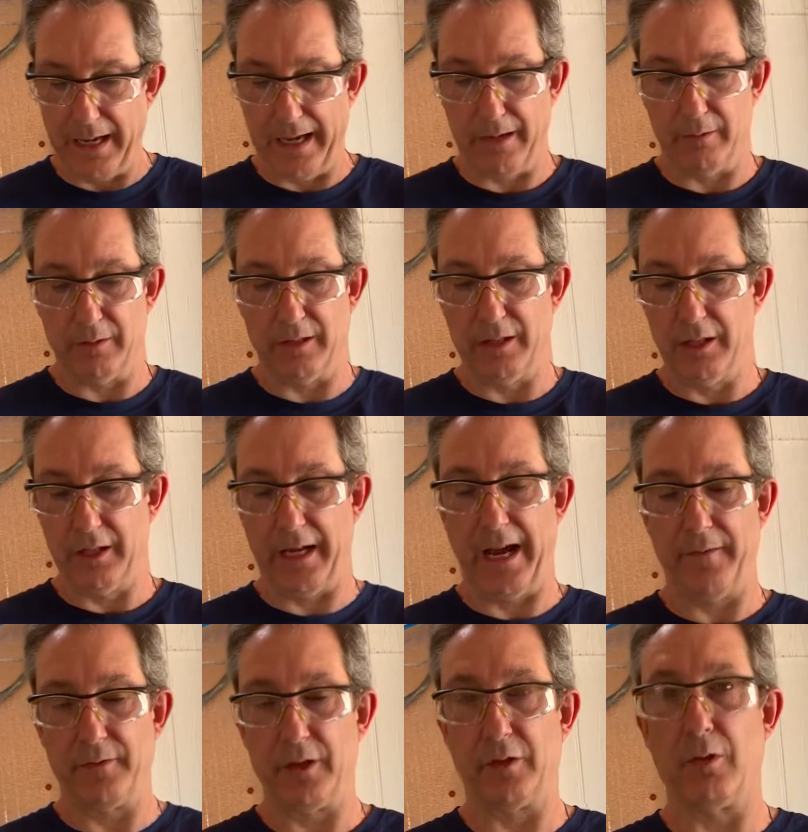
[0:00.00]
and it'll literally
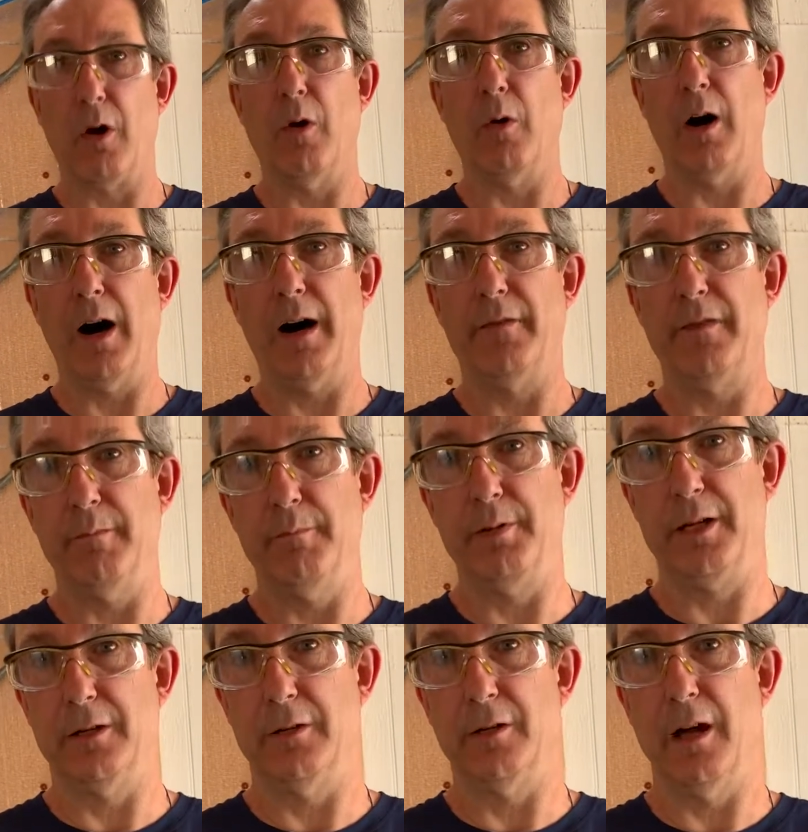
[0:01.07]
have to grow off and
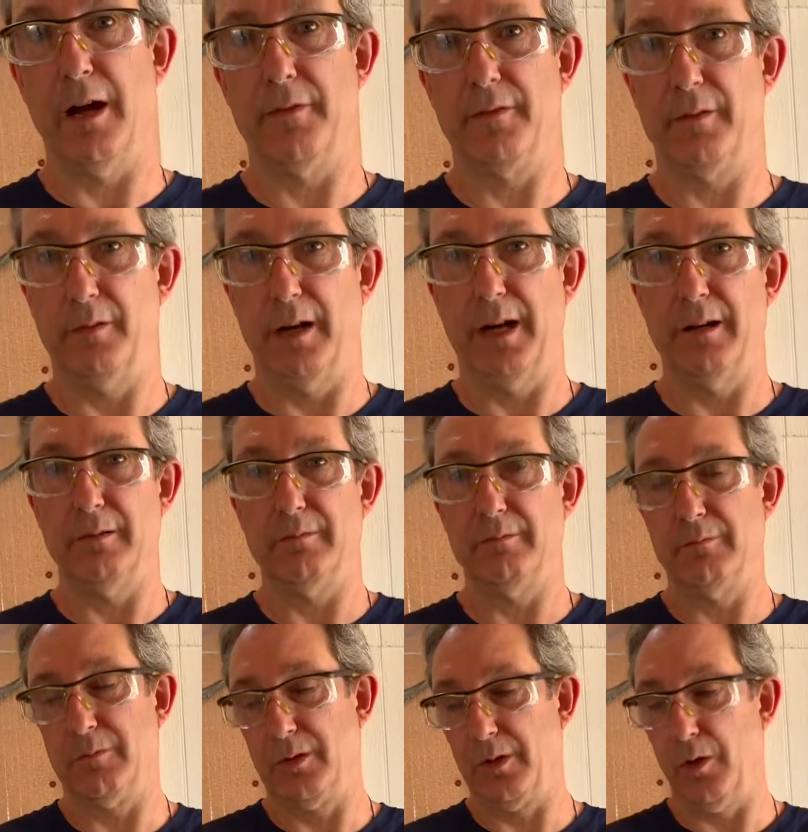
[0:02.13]
peel off
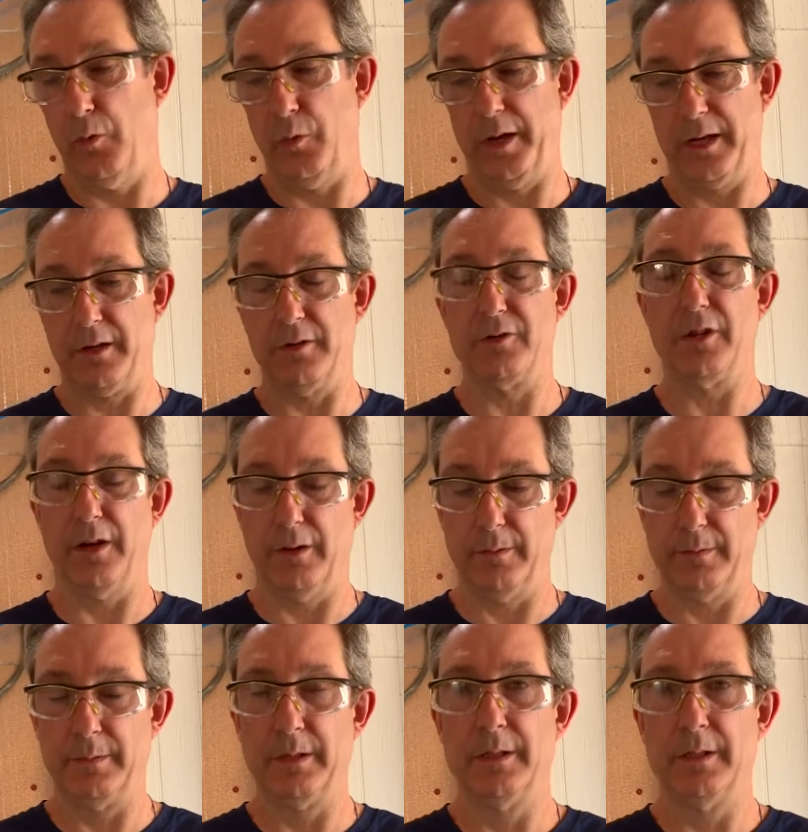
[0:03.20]
throughout a week or so.